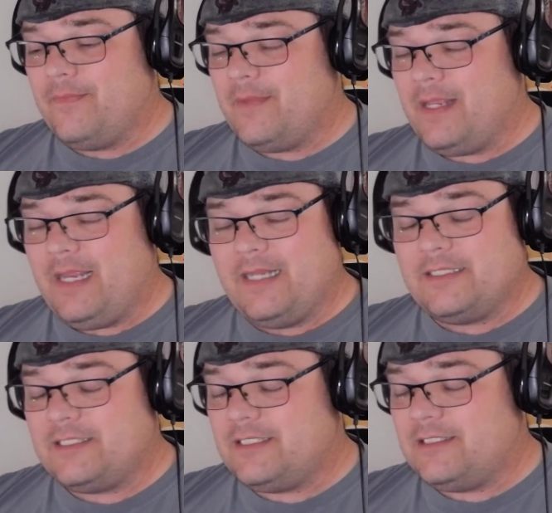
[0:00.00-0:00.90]

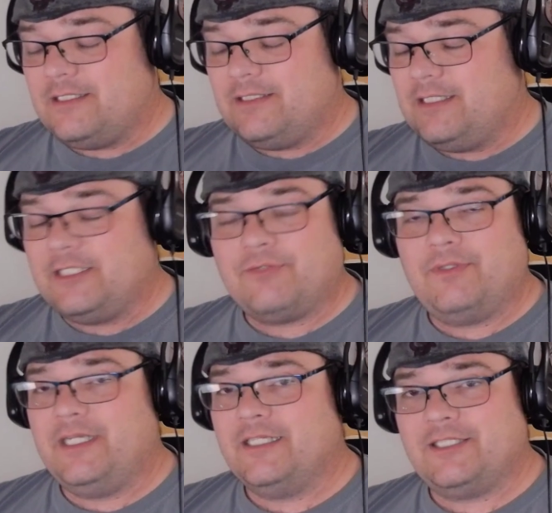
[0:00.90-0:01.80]
It's
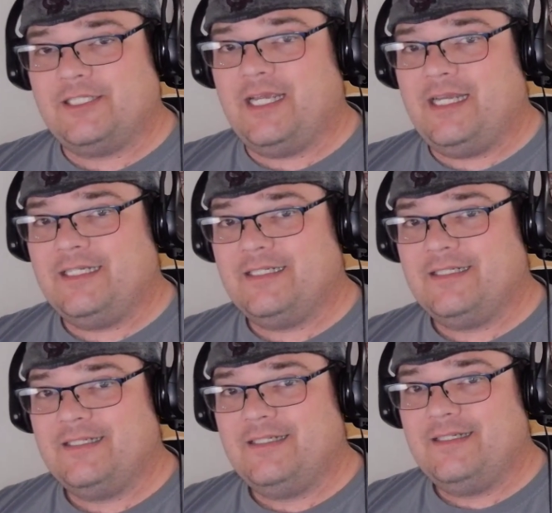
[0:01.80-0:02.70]
literally insane,
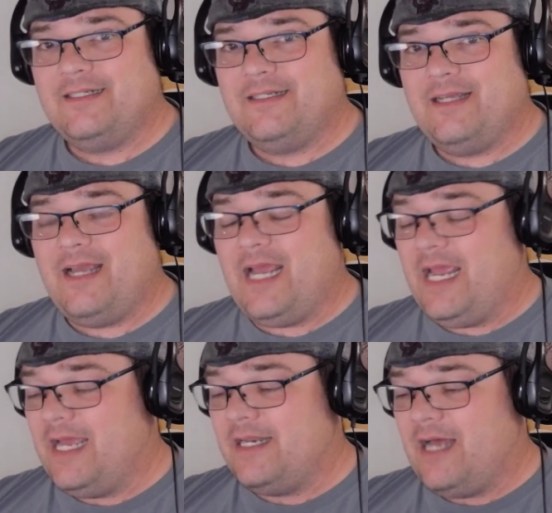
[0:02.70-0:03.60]

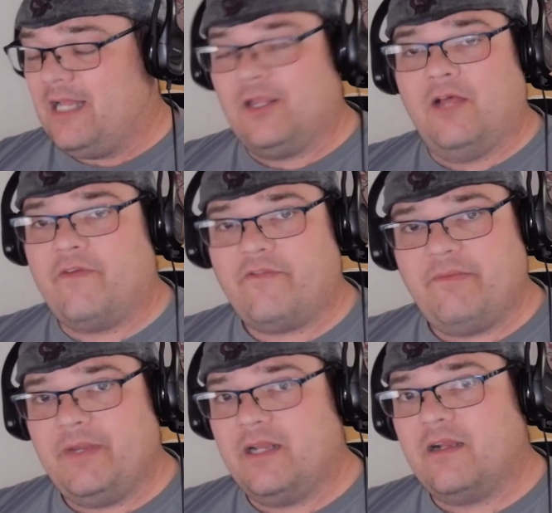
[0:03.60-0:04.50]
and I love every
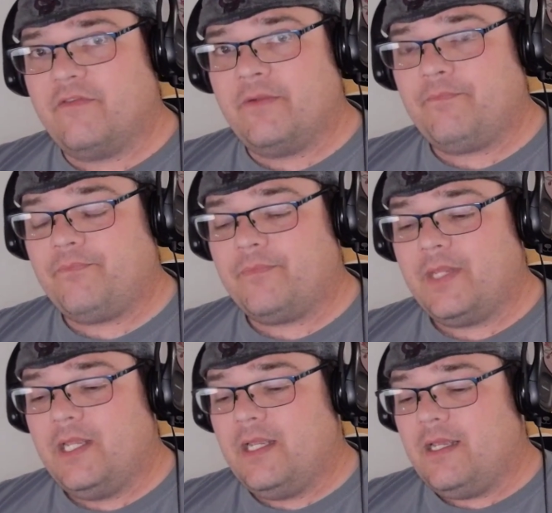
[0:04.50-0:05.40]
minute of it.
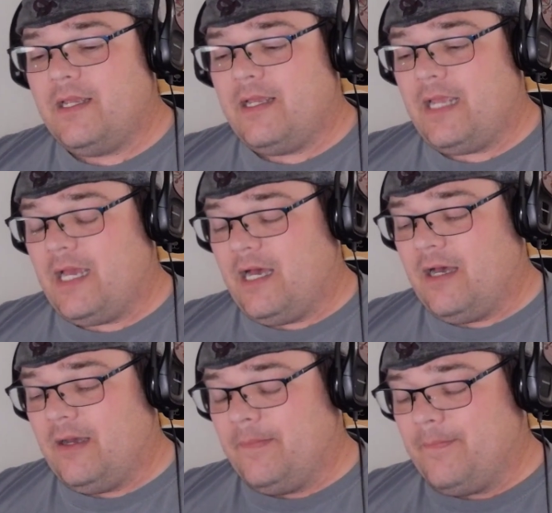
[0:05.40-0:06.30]

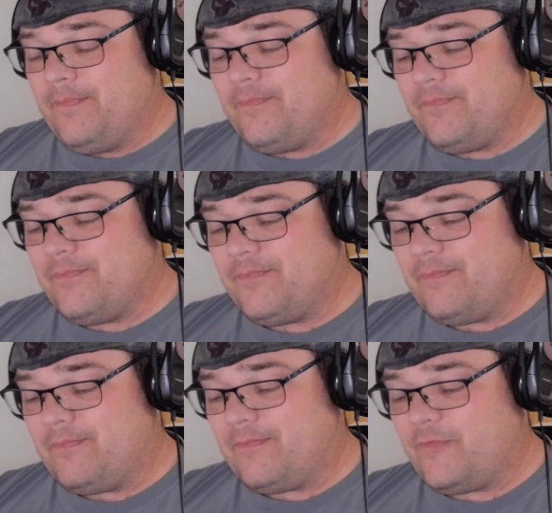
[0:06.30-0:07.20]

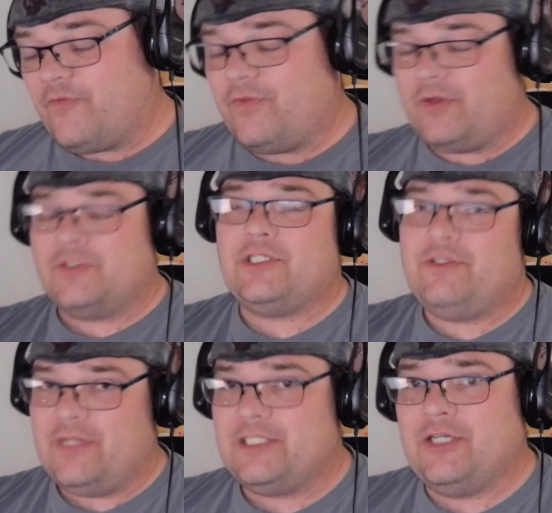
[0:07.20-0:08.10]
For those of you
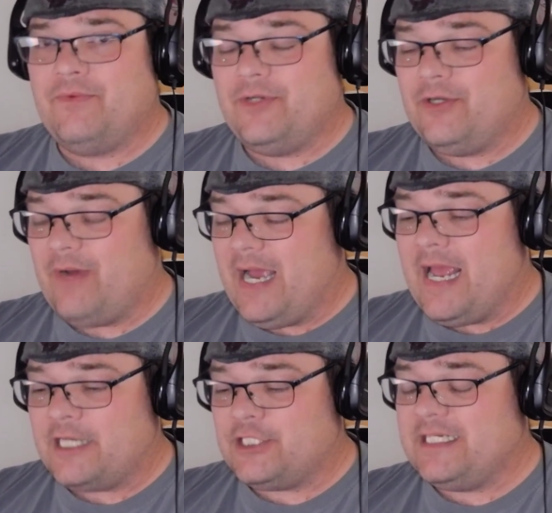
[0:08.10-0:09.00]
that don't know, I
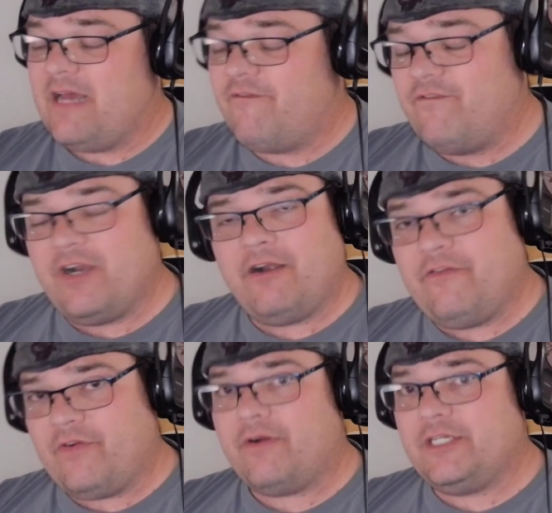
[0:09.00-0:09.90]
actually got very,
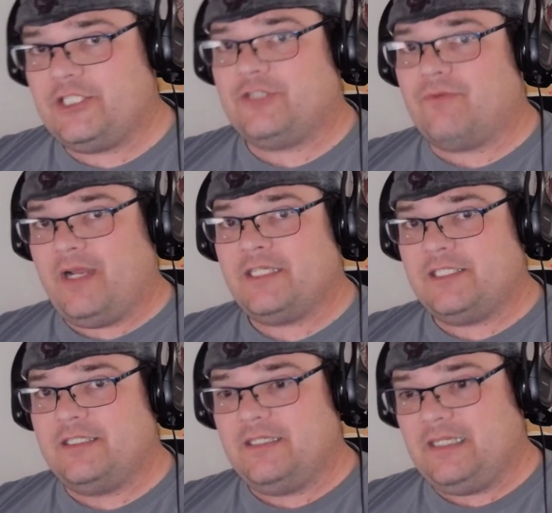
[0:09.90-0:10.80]
very
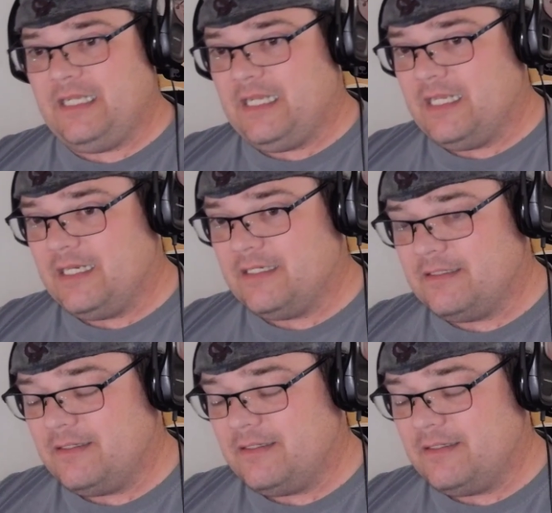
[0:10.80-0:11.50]
stressed in